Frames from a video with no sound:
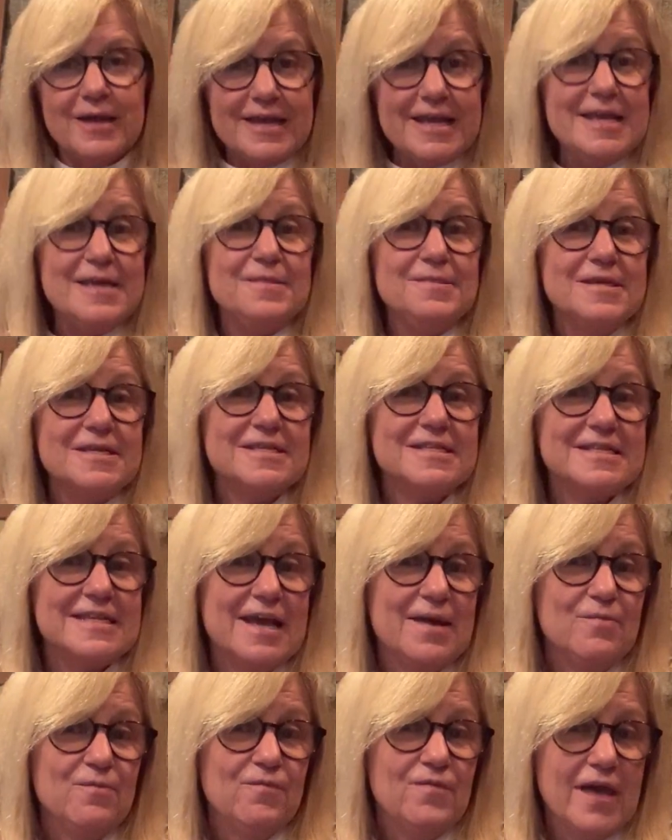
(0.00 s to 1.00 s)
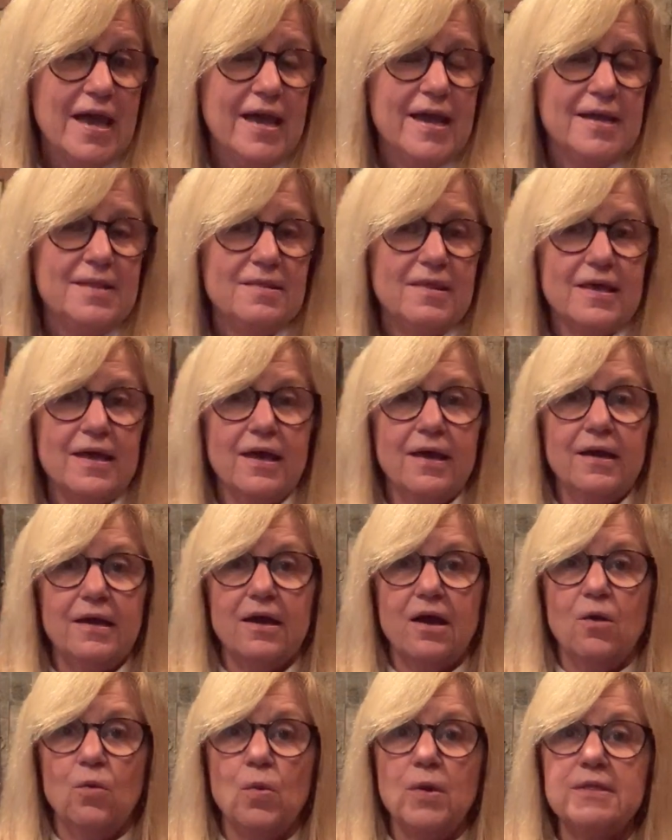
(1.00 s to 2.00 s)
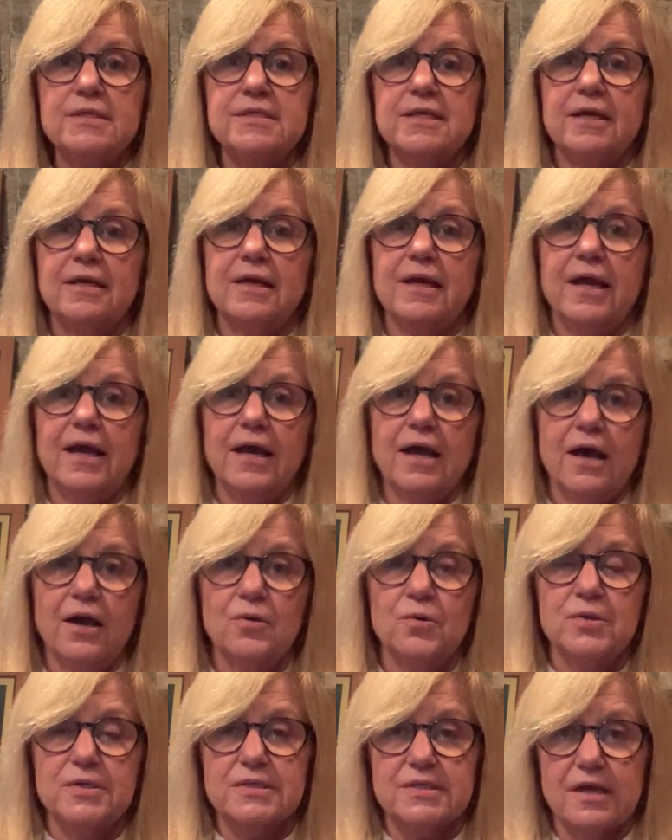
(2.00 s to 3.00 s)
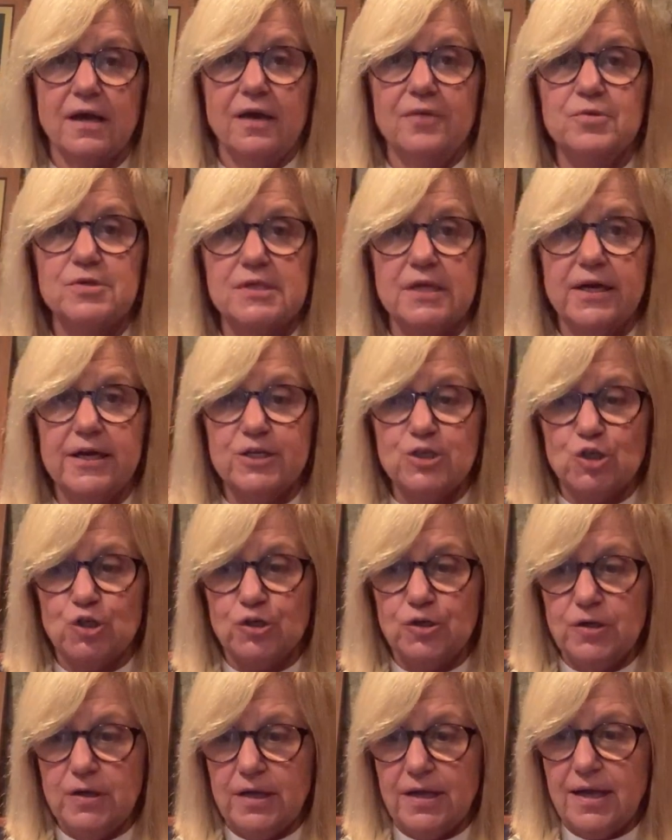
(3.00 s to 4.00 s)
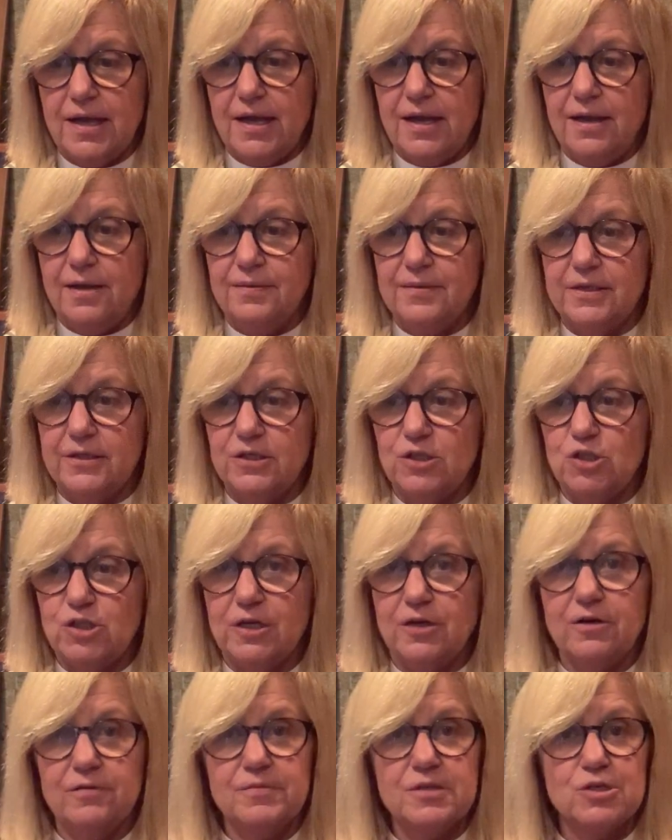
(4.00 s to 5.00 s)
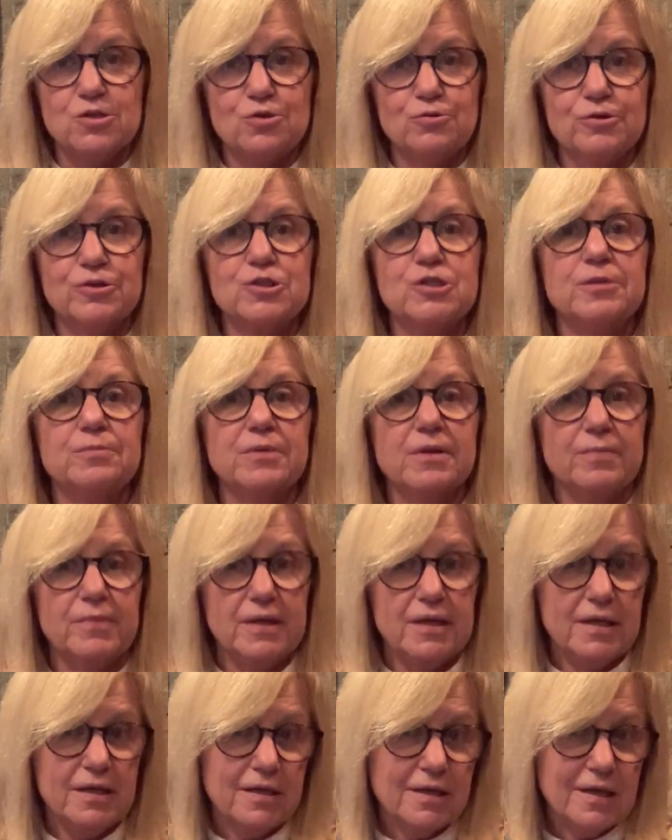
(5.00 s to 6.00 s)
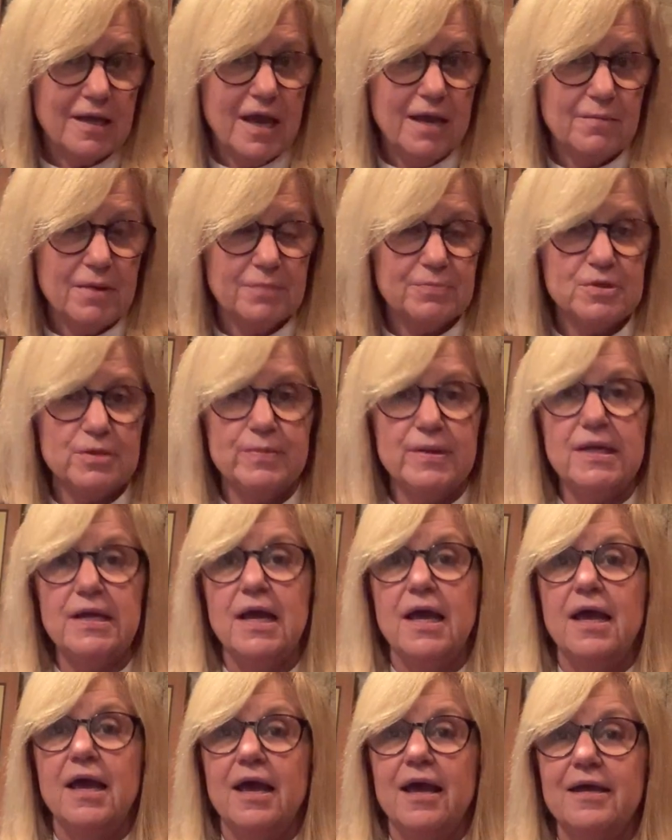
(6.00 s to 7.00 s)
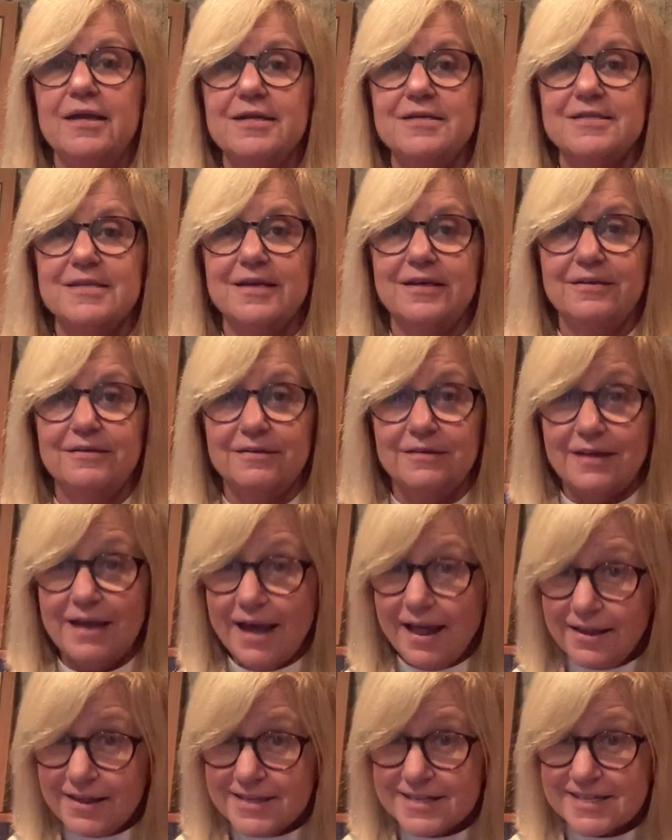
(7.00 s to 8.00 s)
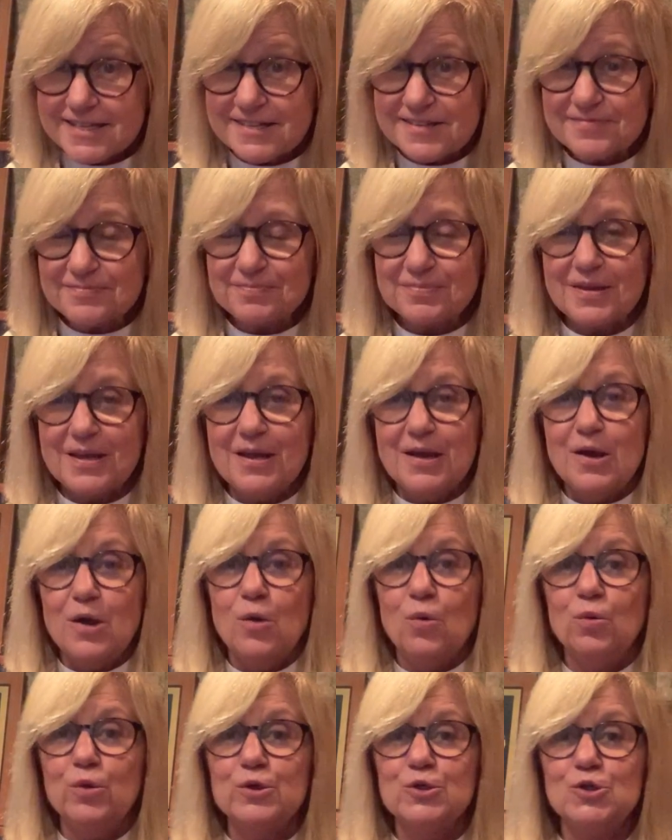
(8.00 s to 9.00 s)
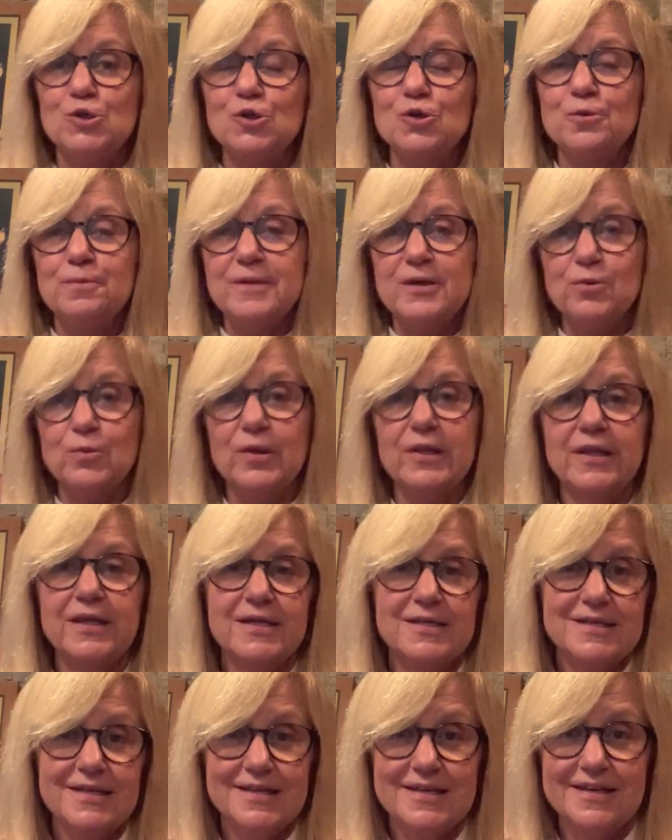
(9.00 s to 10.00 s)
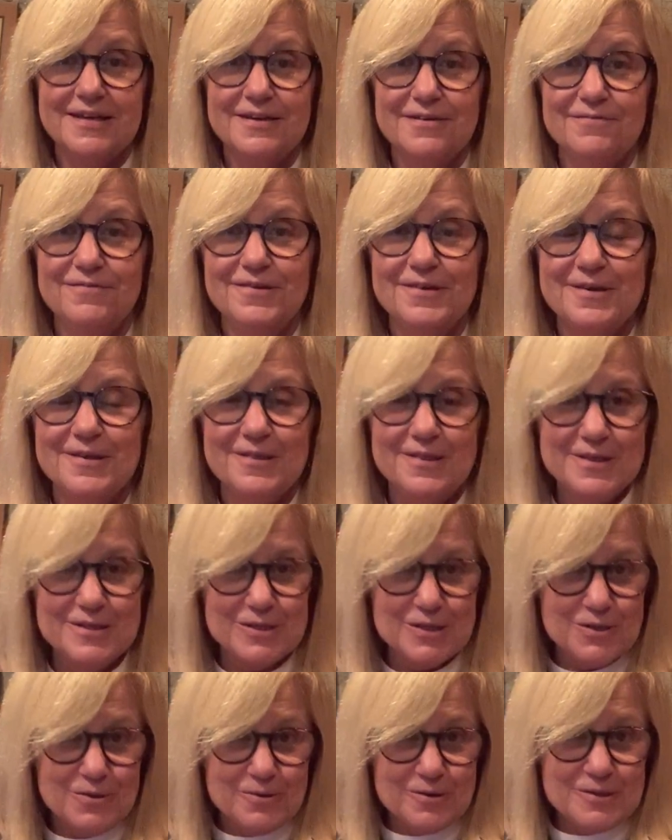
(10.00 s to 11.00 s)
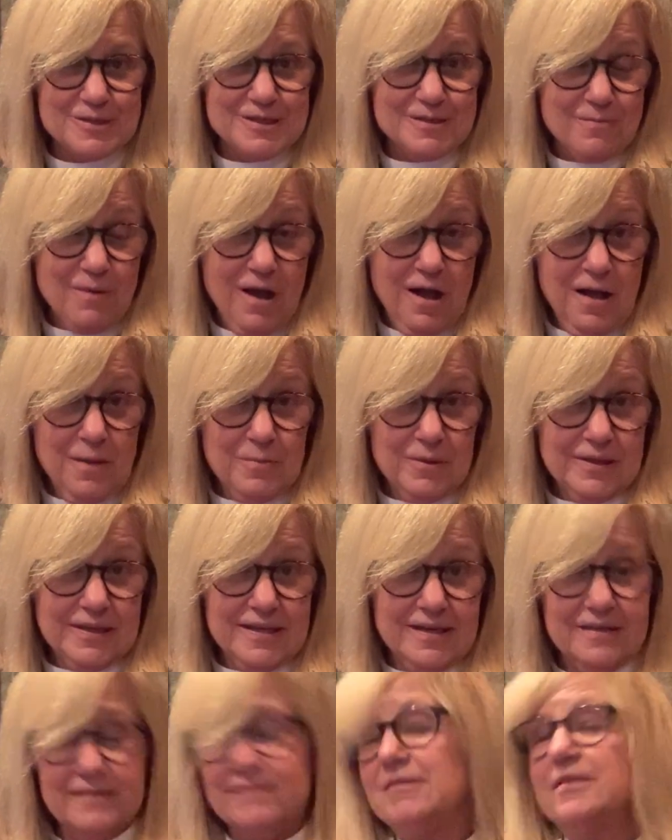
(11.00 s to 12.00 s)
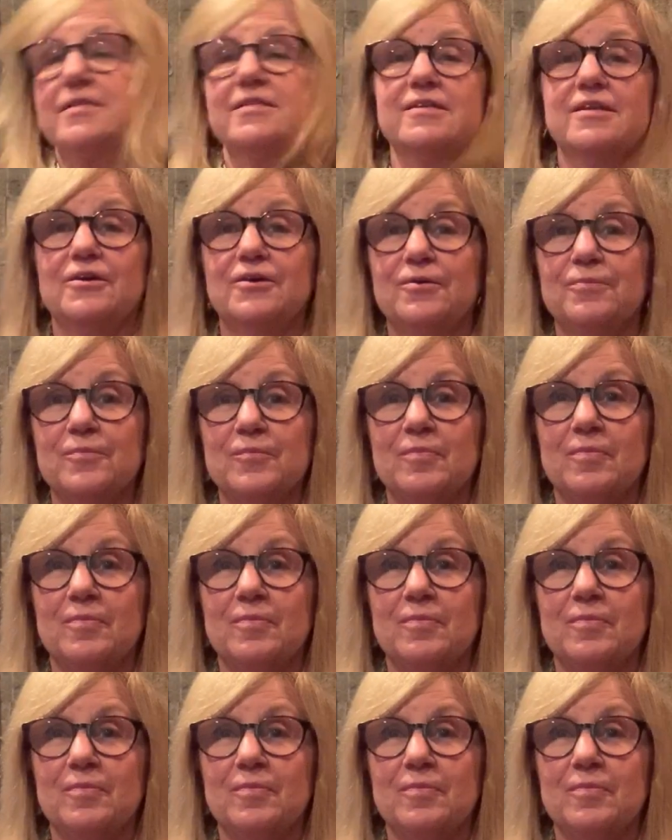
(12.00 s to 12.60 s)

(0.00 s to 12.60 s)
In this same vein, then, one Sunday I was an usher, and the chair of the Stewardship Committee came up to me, and he said, Allisyn, would you be willing to give the Stewardship Homily this year?